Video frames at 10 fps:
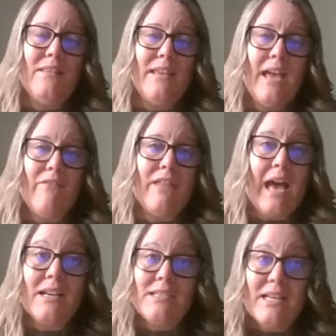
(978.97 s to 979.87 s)
They have the
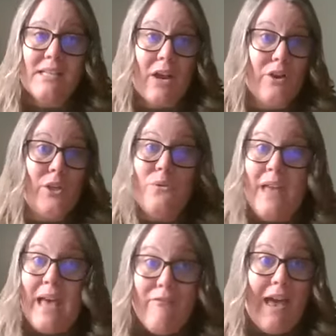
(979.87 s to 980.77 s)
access, our youth
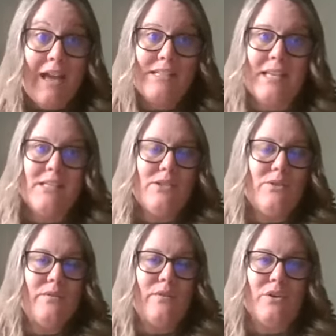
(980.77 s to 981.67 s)
have access to
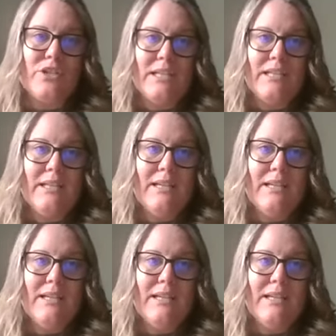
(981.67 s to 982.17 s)
diversion.